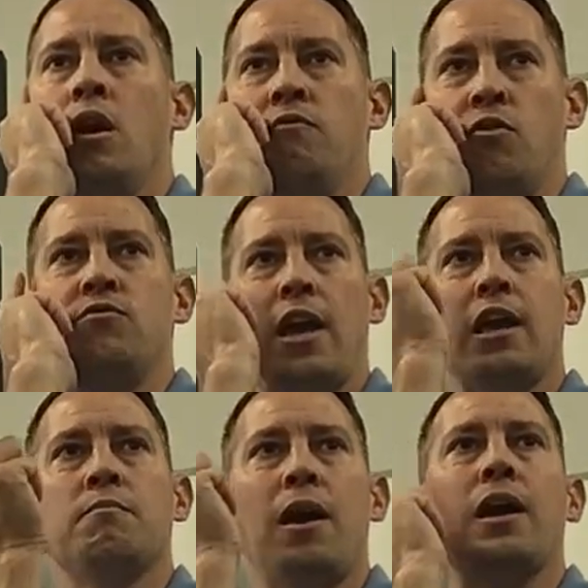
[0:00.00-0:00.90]
If you've
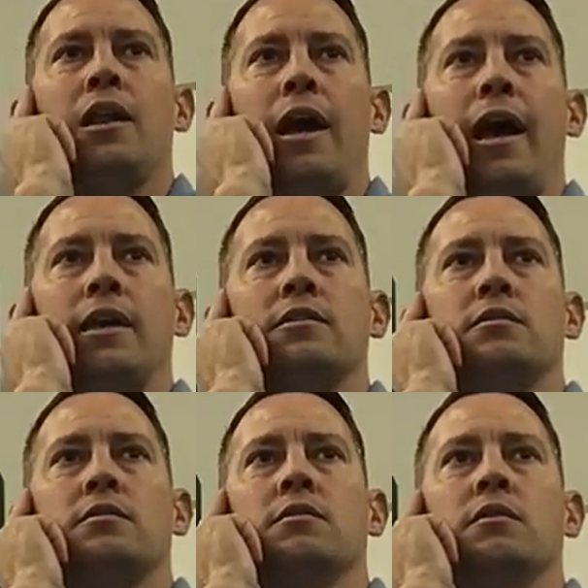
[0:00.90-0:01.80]
taken my
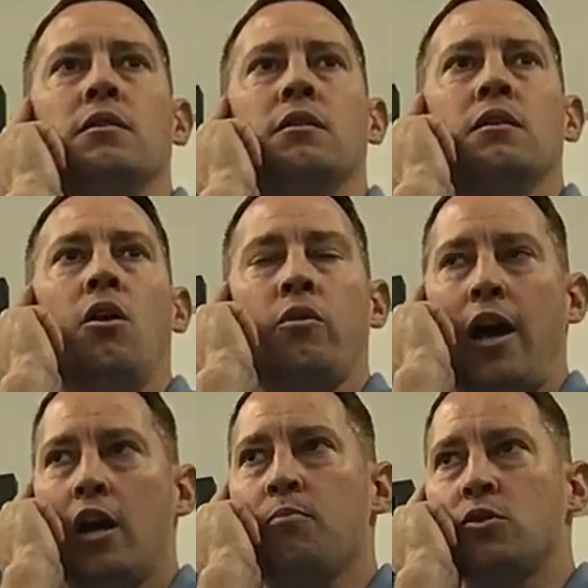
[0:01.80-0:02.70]
class on
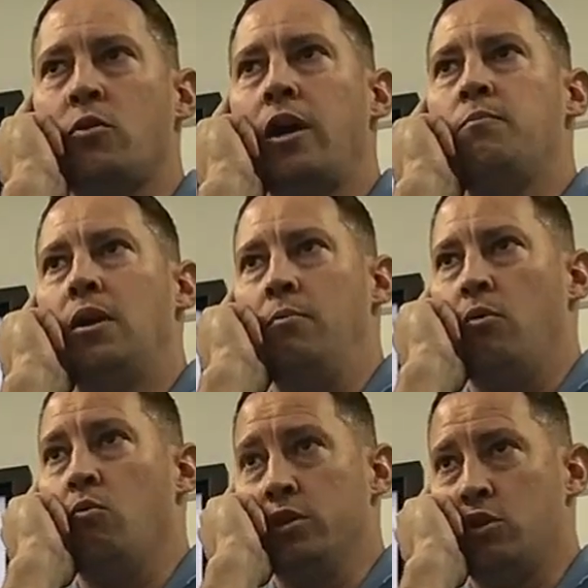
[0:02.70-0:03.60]
how to persuade
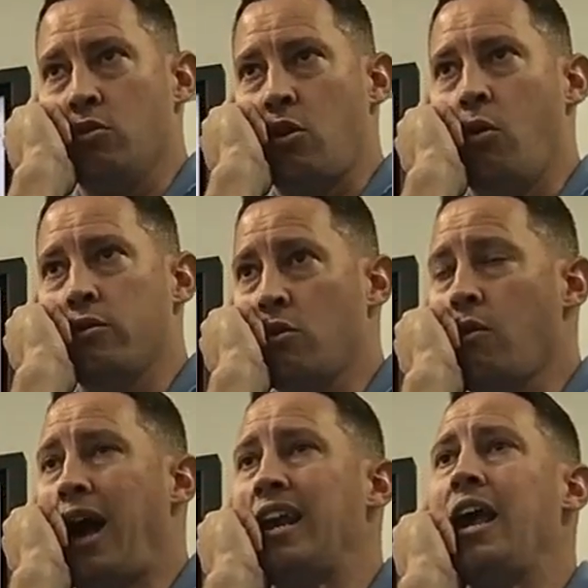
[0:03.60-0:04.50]
people, which you're going through
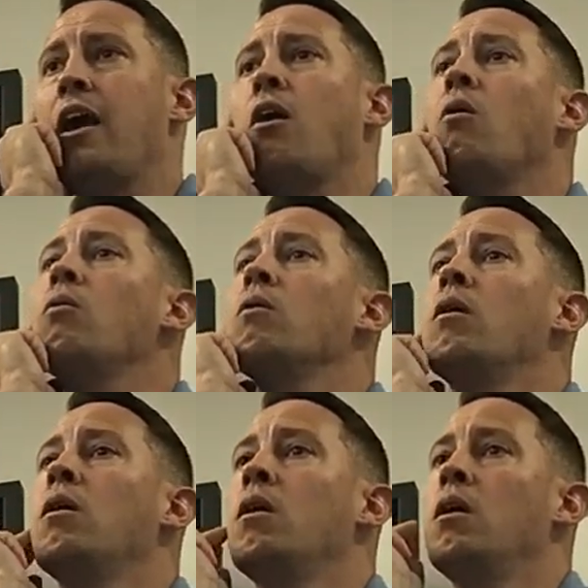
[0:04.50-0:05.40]
right now,
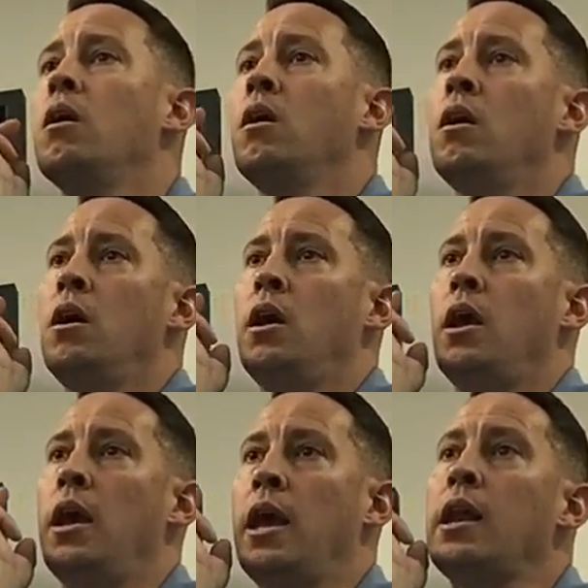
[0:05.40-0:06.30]

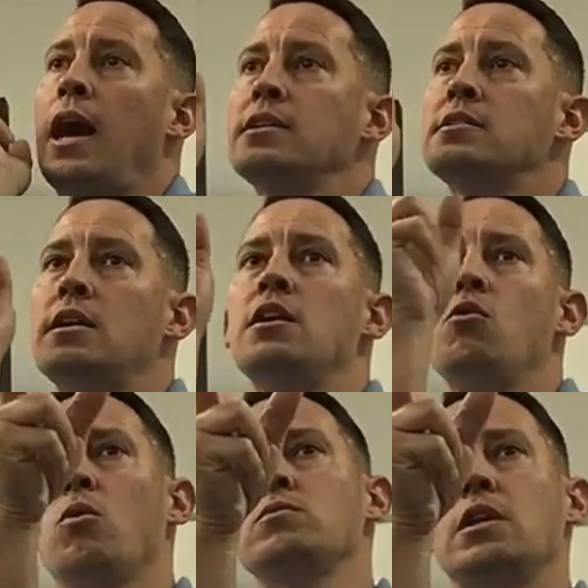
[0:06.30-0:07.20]
and I see
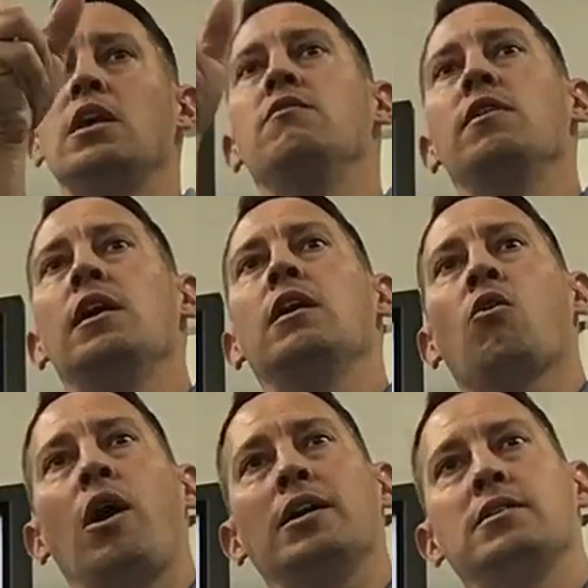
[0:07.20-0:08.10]
you on TV
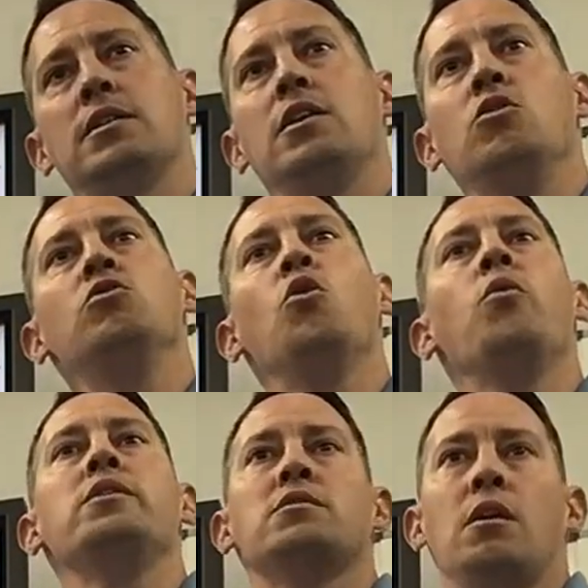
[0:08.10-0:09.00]
or I see you
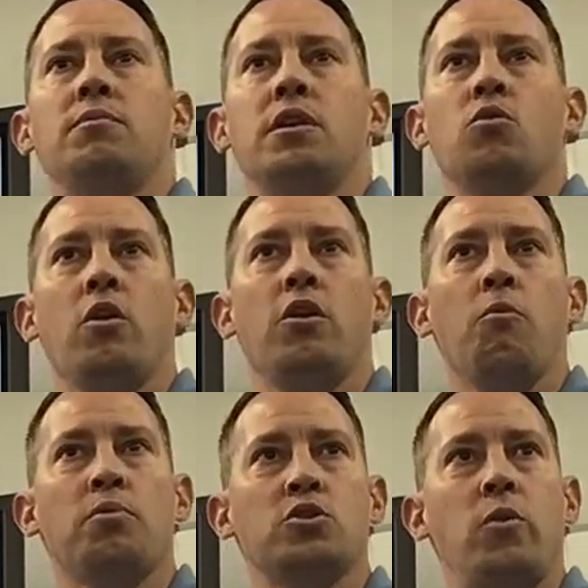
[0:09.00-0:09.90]
doing something to where you're
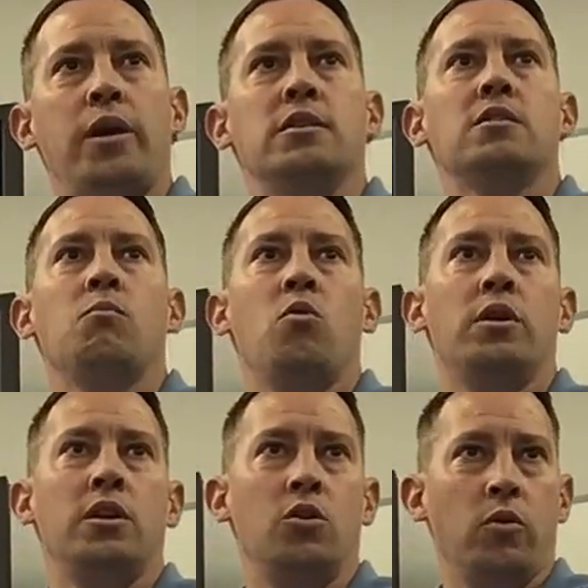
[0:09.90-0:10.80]
persuading someone
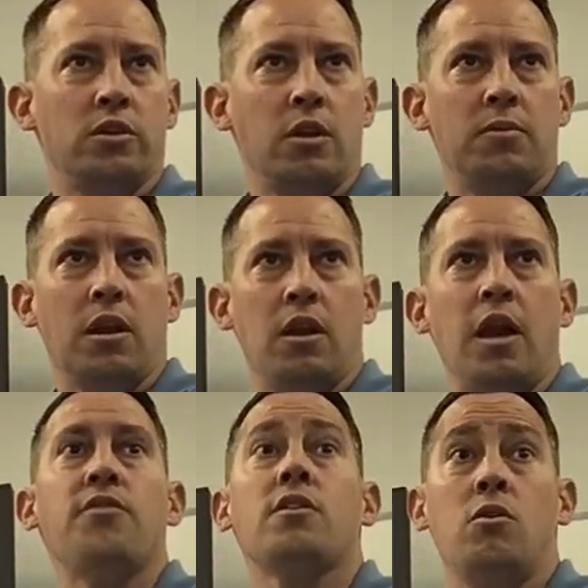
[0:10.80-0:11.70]
and doing something
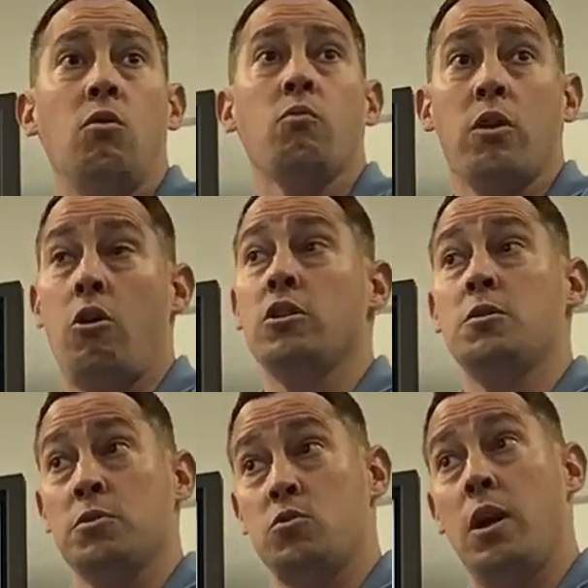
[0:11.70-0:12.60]
unethical in regards
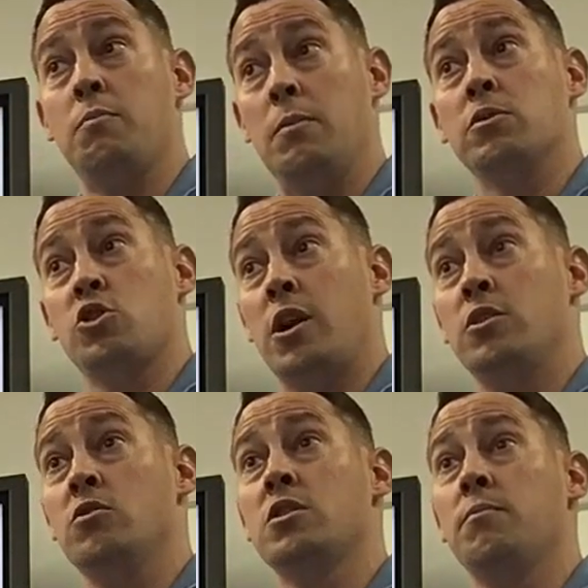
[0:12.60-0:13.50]
to persuading people to try and
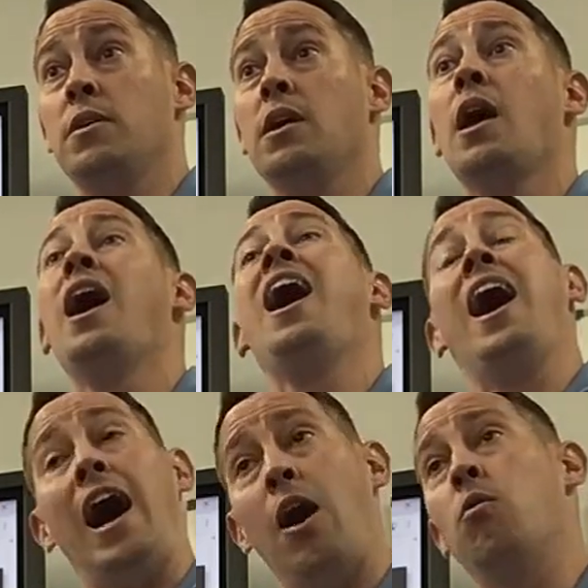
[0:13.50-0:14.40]
do something,
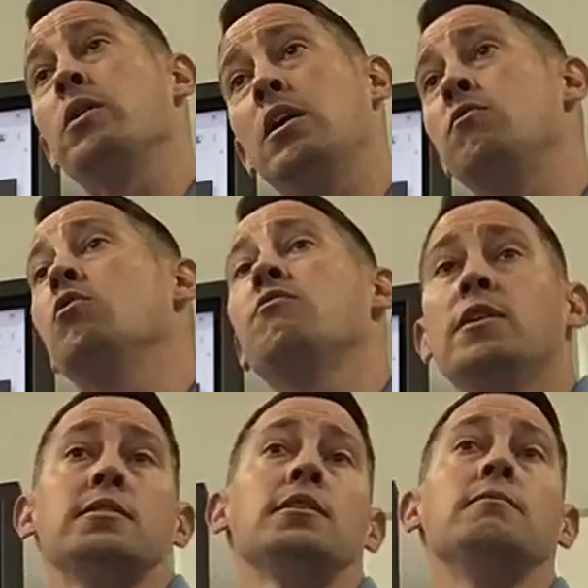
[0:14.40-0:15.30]
I will give you a
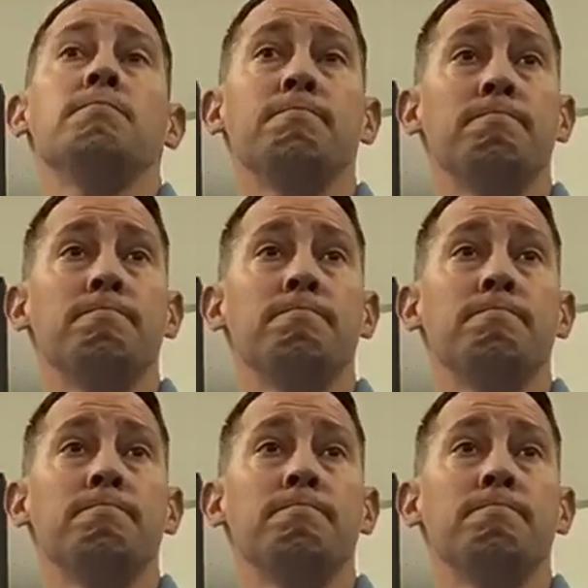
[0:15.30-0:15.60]
visit,